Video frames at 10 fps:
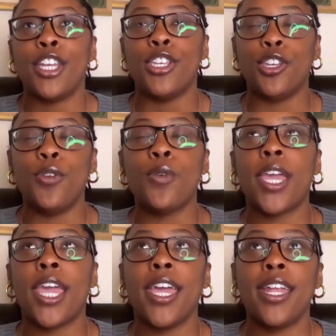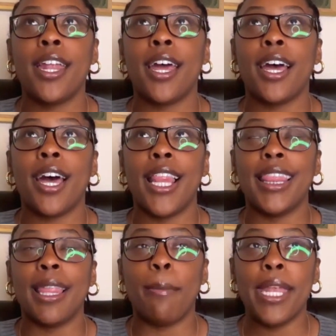You can
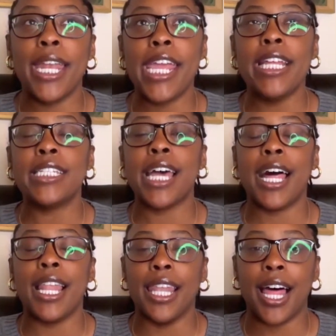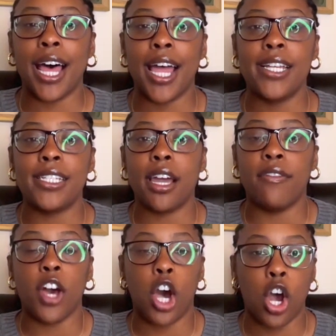eliminate a lot
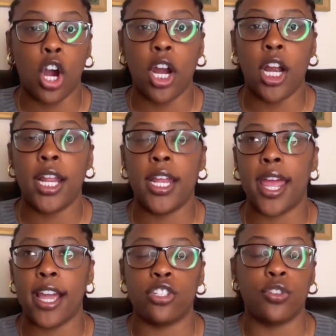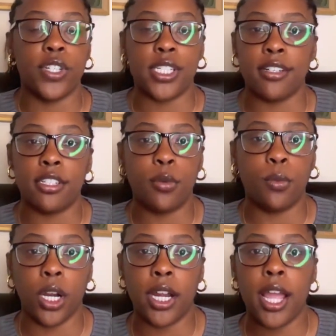of the hard and extra redundant
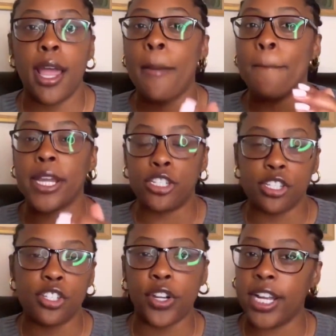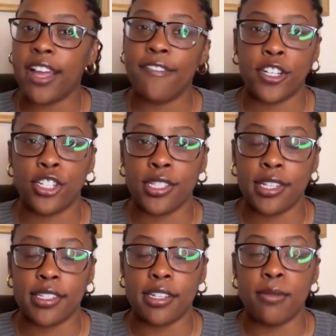work by just creating efficient
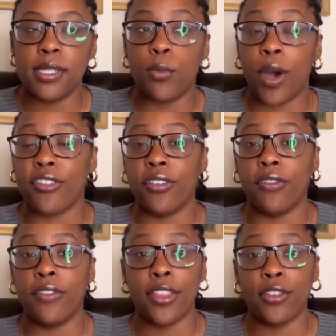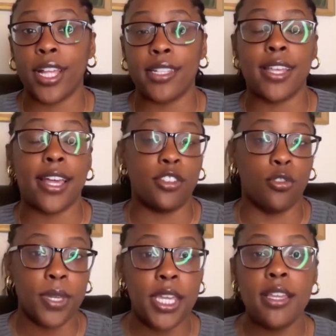systems, rather that's
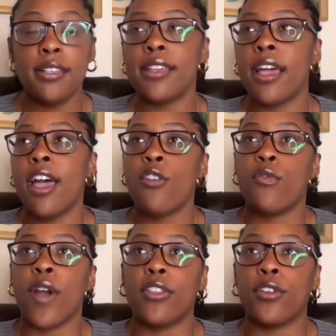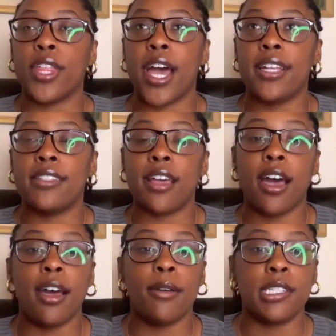SOPs, rather that's
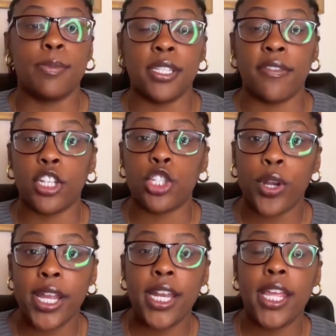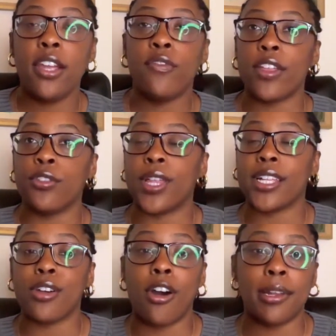specific training, rather
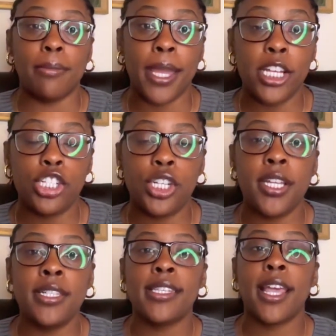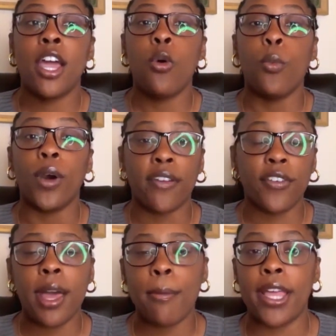that's automations,
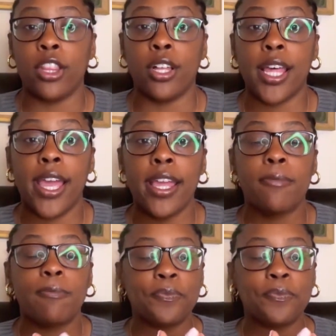whatever that might look like.